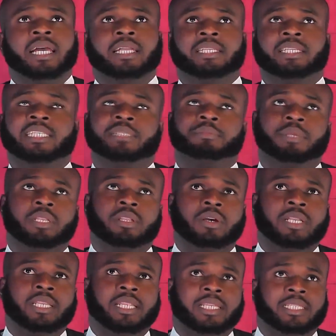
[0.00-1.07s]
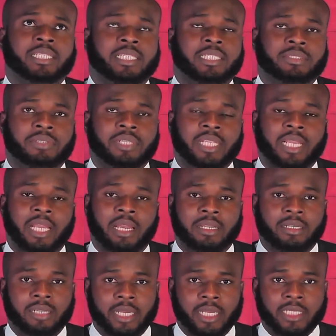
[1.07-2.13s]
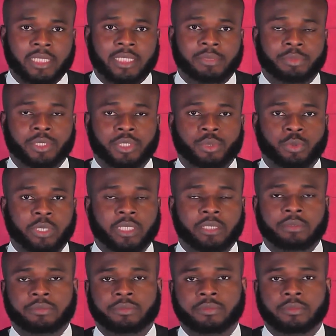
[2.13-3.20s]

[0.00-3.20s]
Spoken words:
this may not necessarily arise between